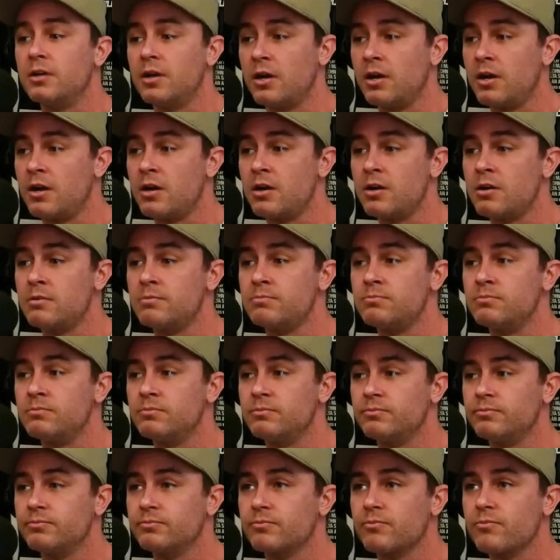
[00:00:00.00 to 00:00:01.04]

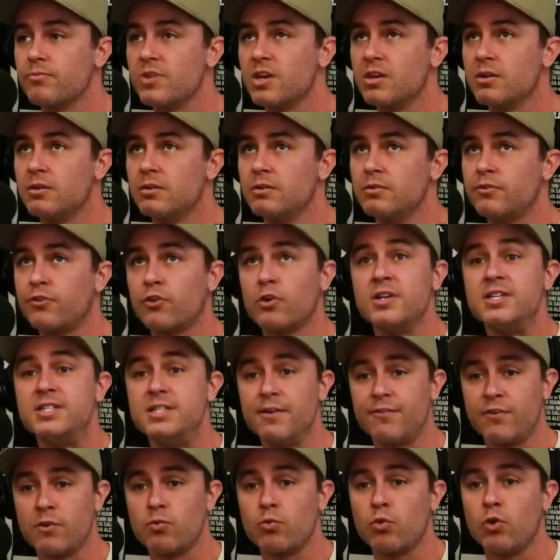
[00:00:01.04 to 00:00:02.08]
for a
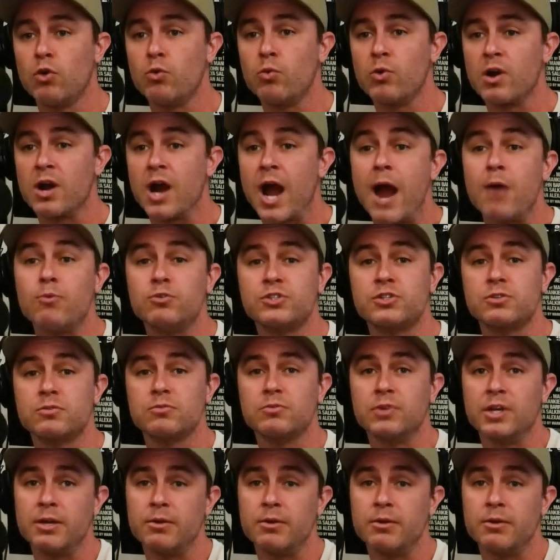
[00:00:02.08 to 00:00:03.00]
different role where I was...